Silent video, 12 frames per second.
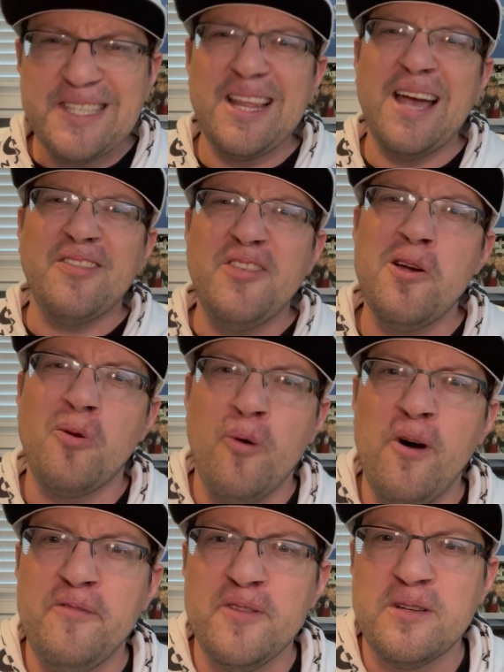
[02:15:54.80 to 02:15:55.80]
like the
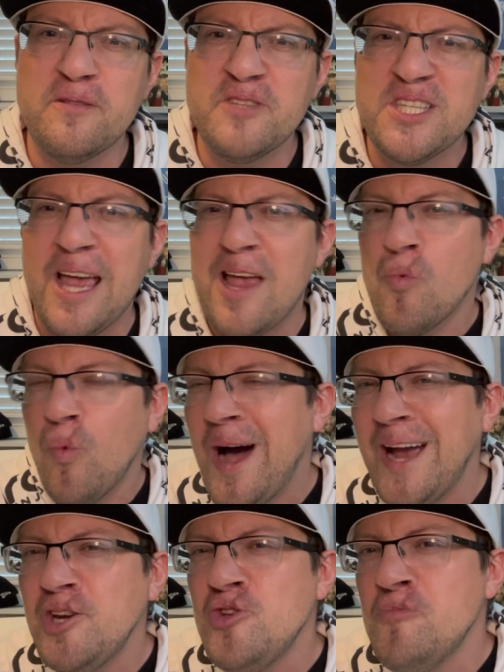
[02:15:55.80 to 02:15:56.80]
equivalent of saying,
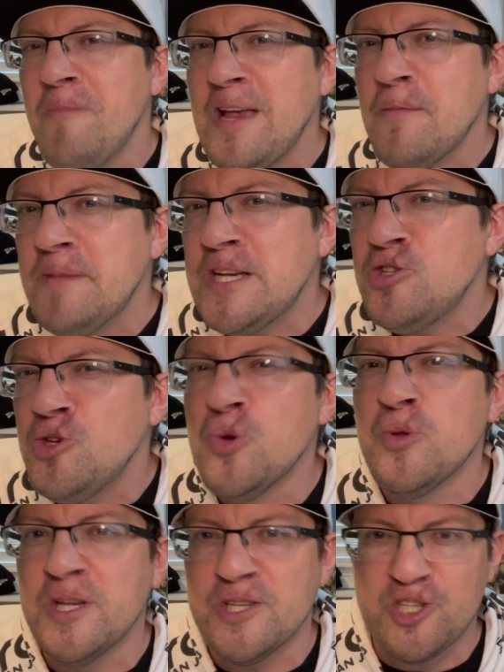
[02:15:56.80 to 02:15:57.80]
why do you make me
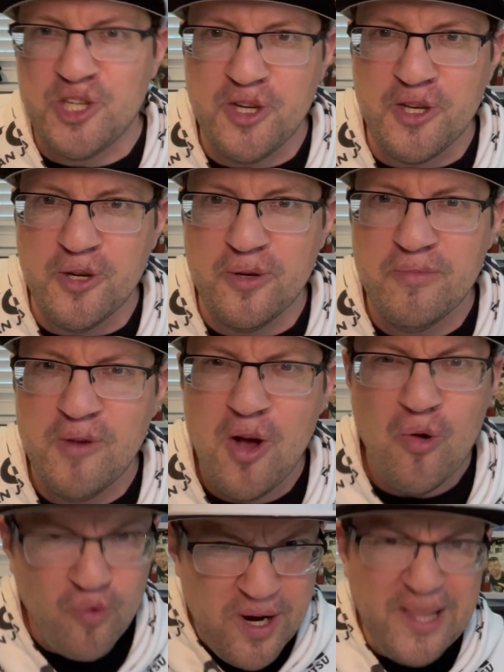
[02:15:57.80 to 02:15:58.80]
do this to you?
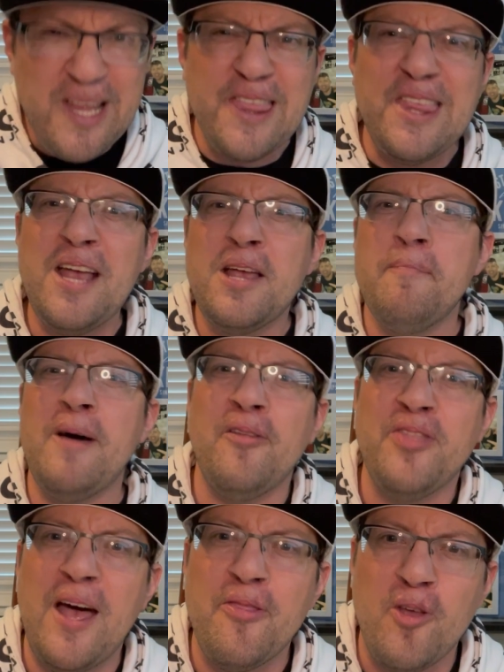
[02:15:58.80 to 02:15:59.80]
Really think about that